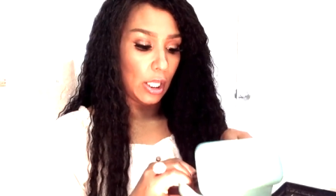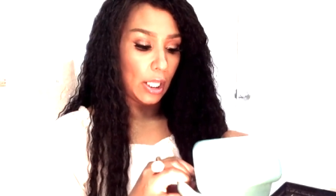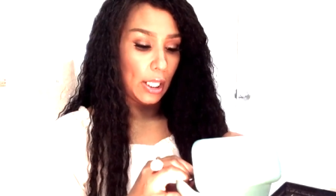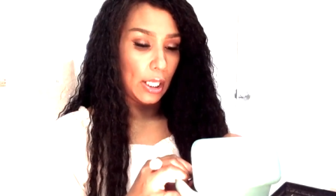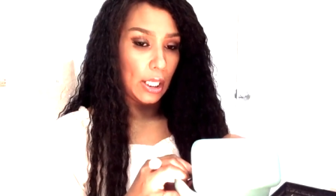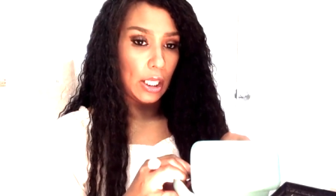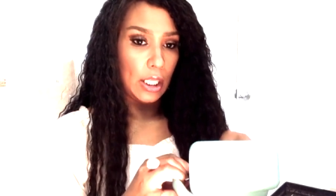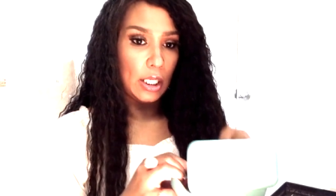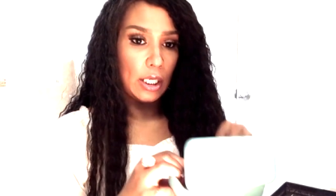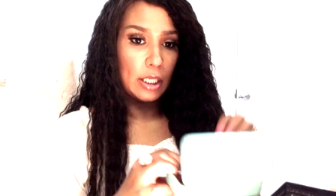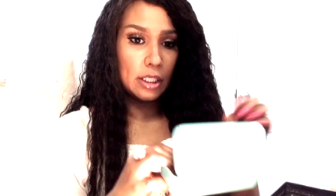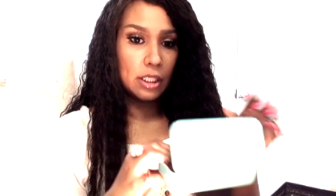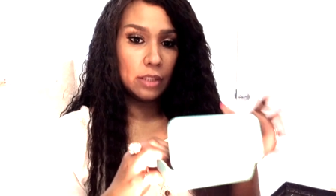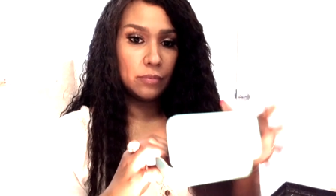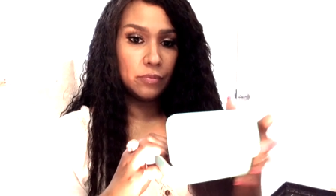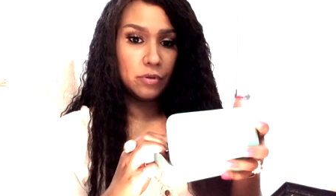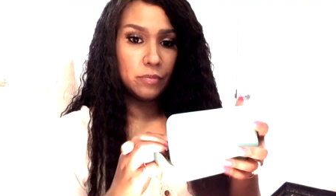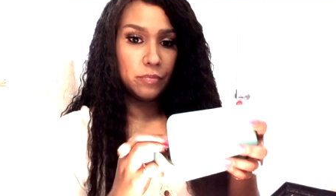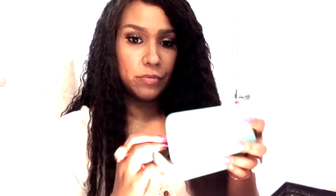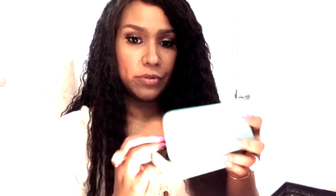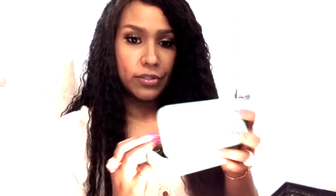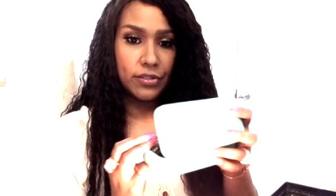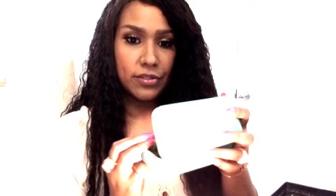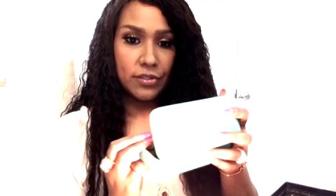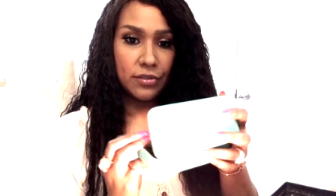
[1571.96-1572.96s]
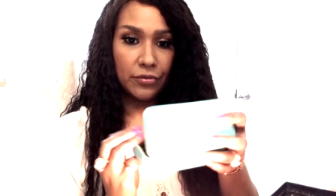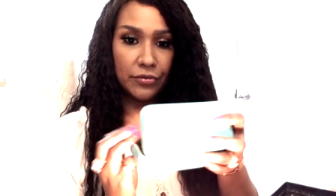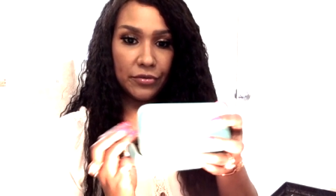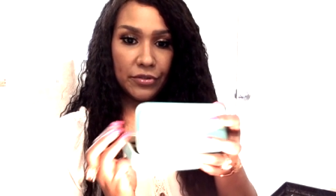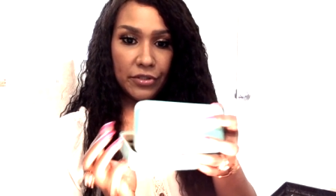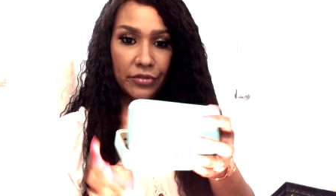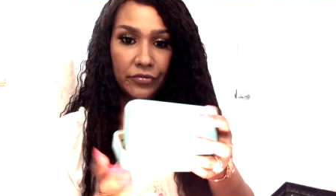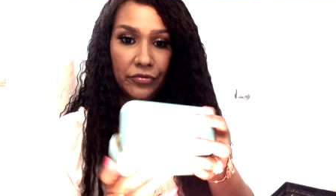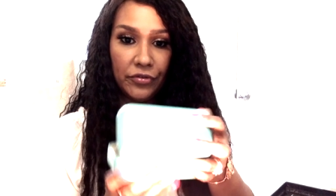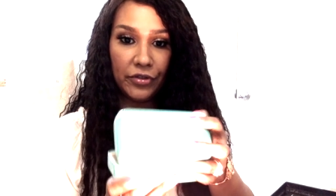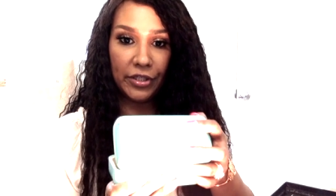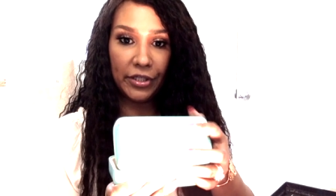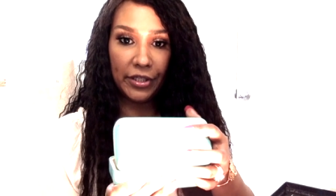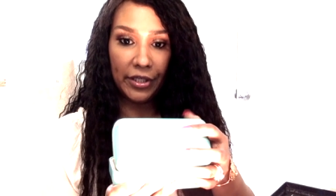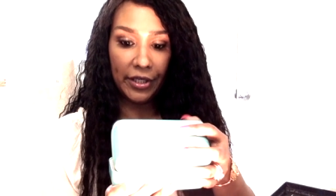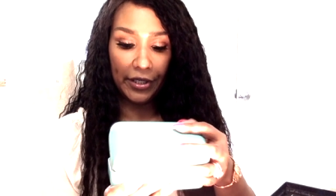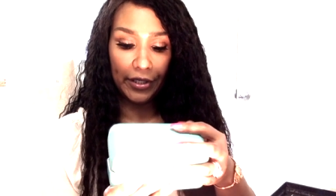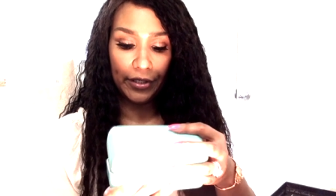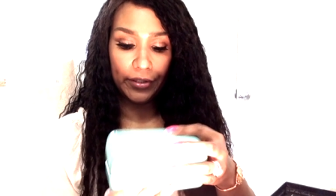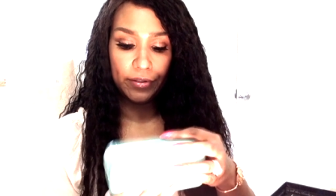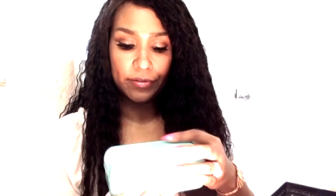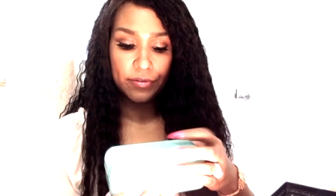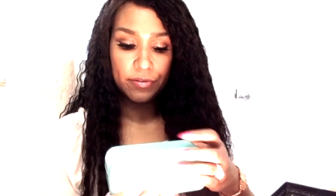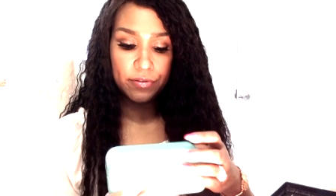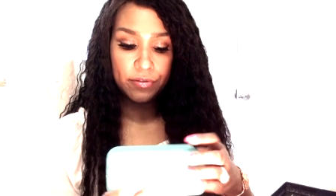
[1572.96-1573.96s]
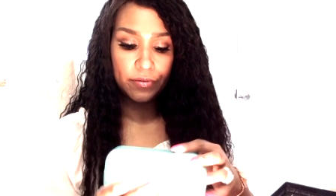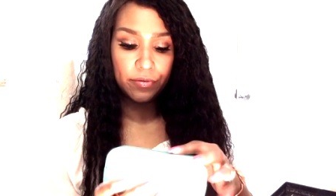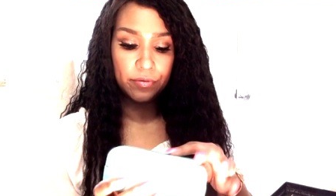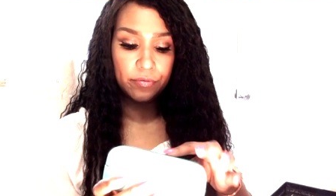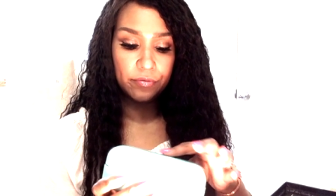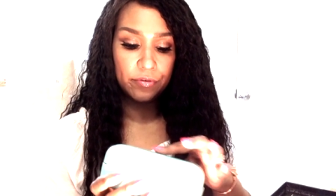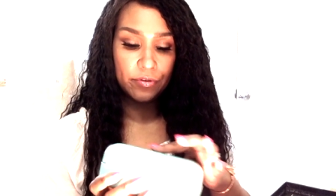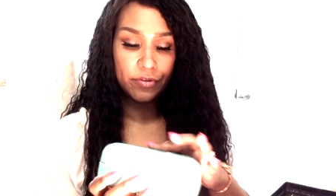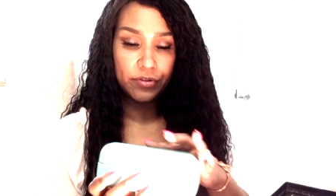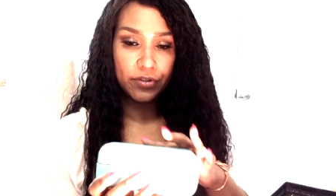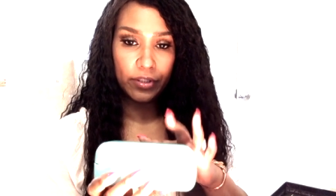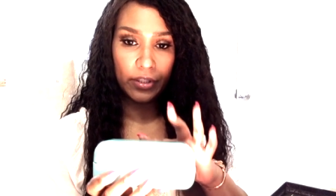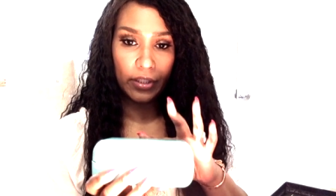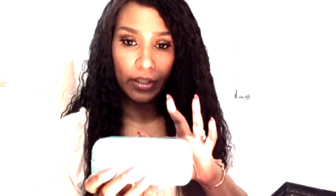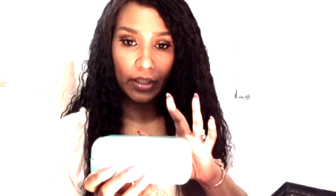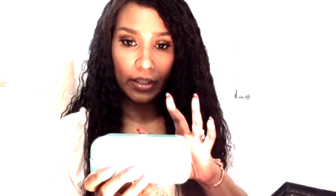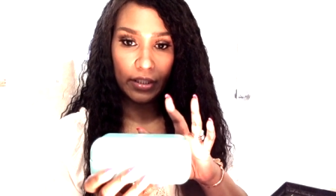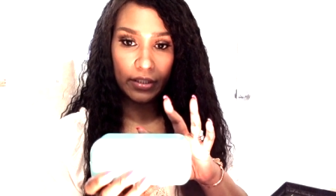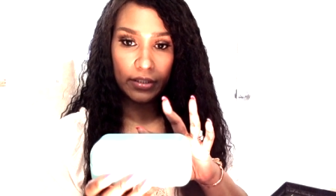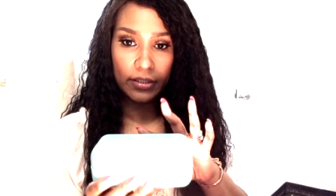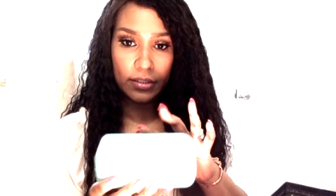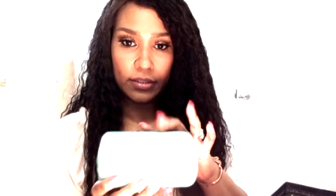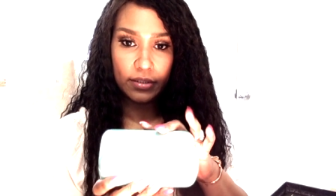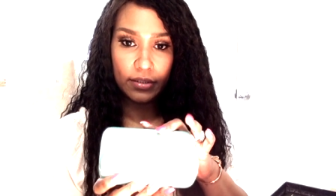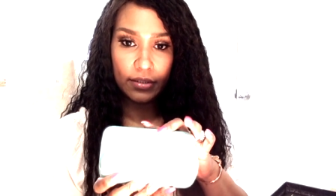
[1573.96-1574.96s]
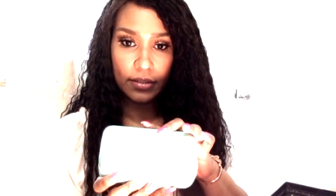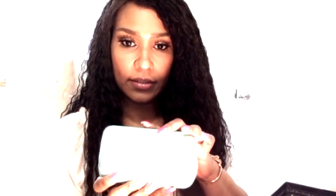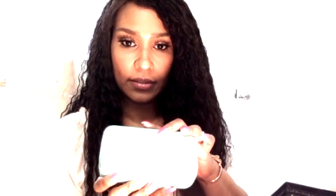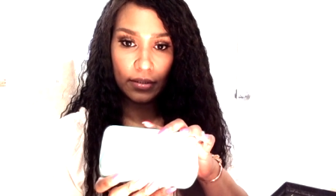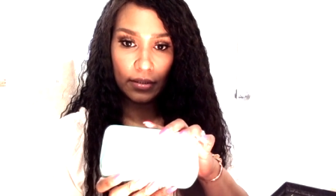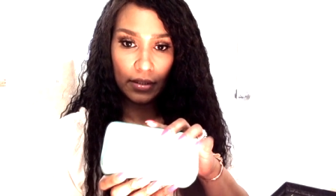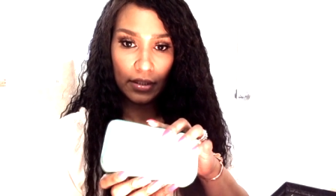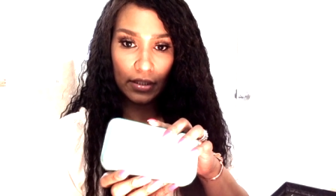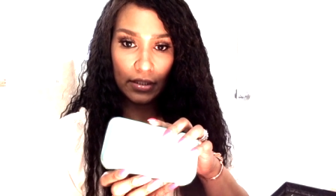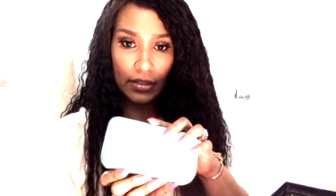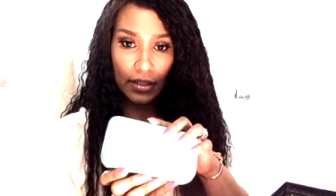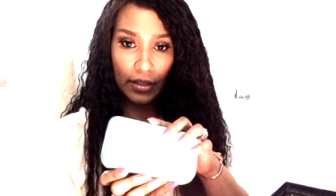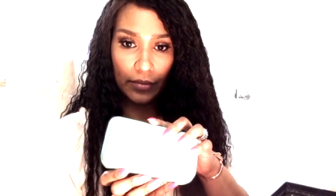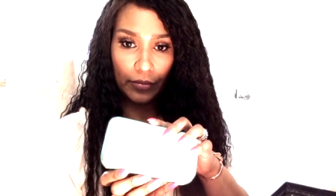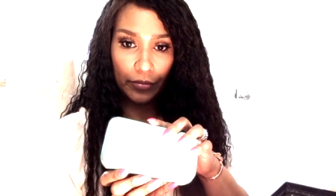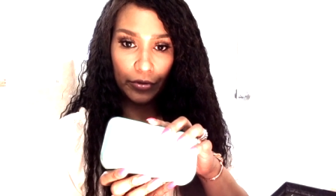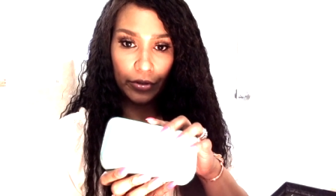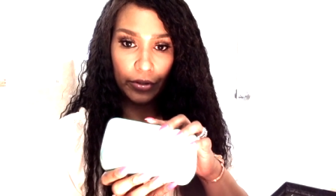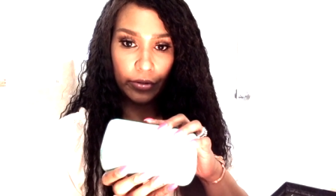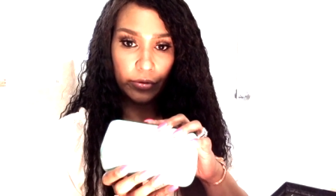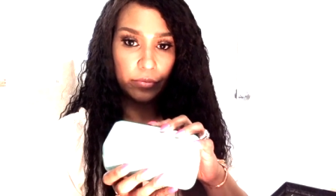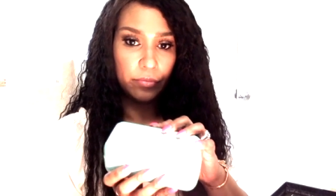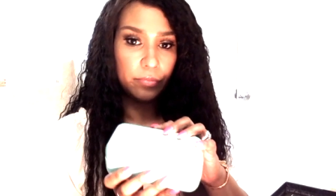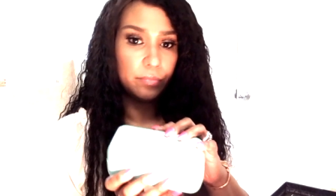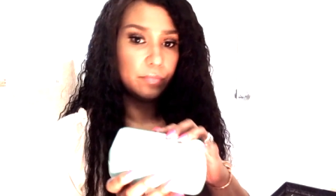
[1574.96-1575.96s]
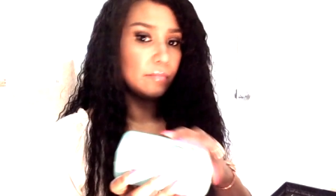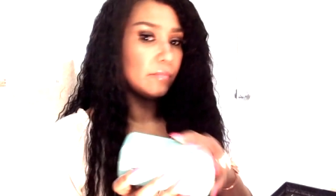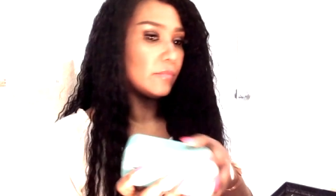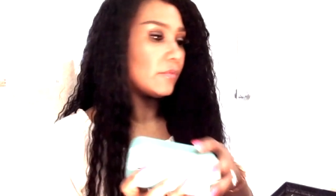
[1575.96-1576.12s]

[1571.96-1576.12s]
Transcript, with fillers: and I keep them in this little Tiffany case for sunglasses cute?